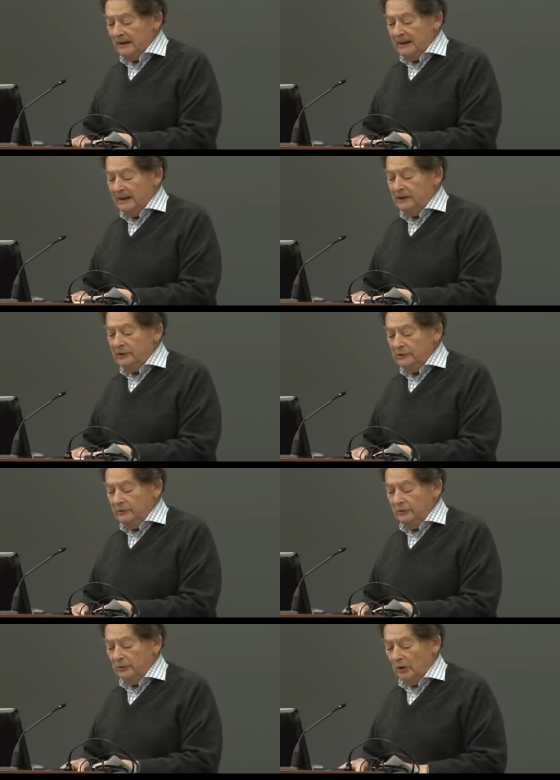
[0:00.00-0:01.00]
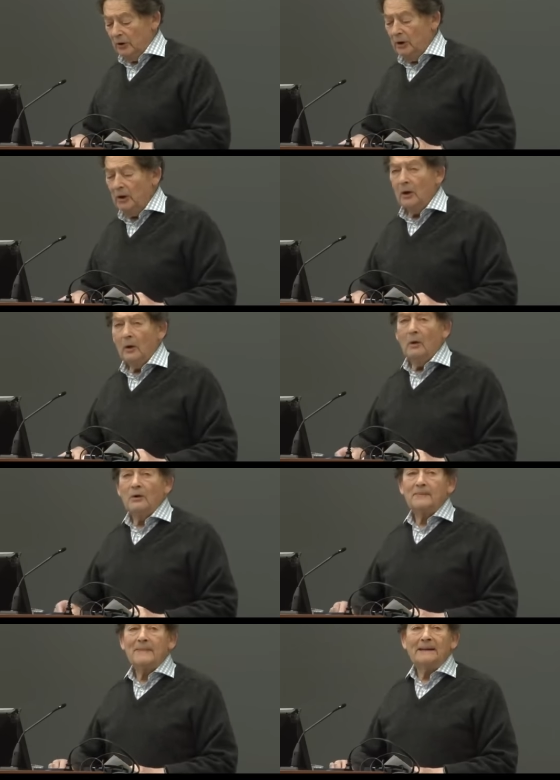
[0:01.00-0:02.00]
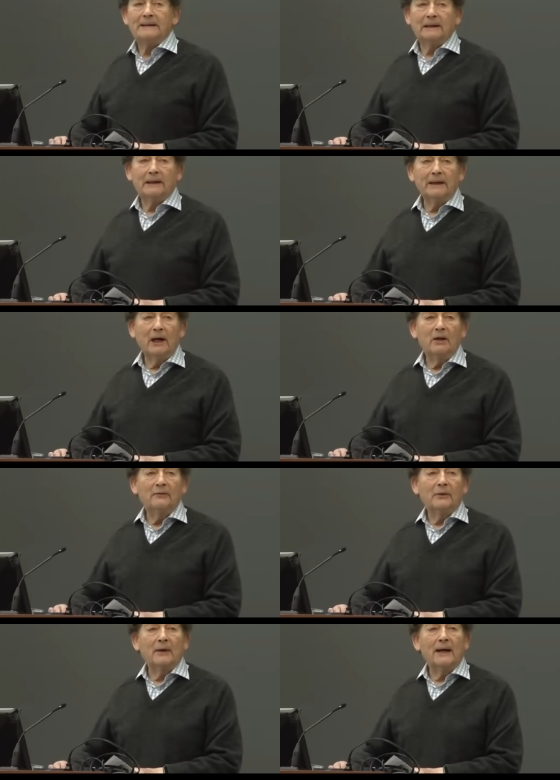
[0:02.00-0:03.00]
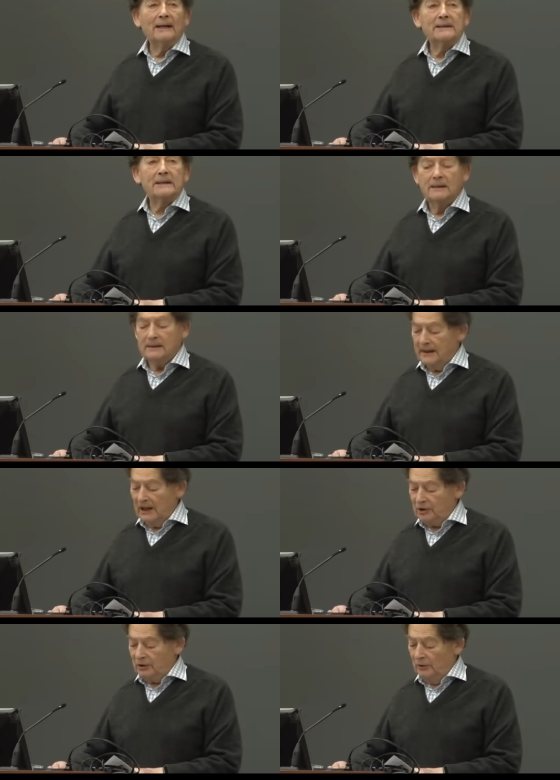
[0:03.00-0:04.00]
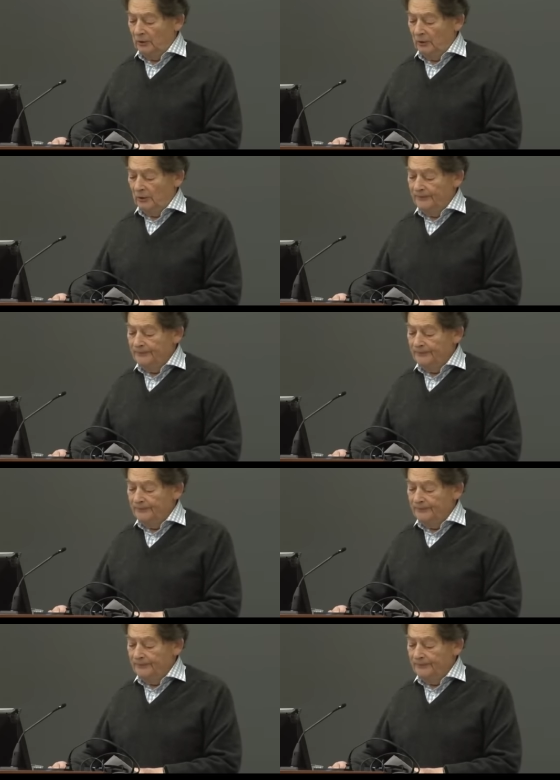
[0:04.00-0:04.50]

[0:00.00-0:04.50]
EU law automatically overrides national law.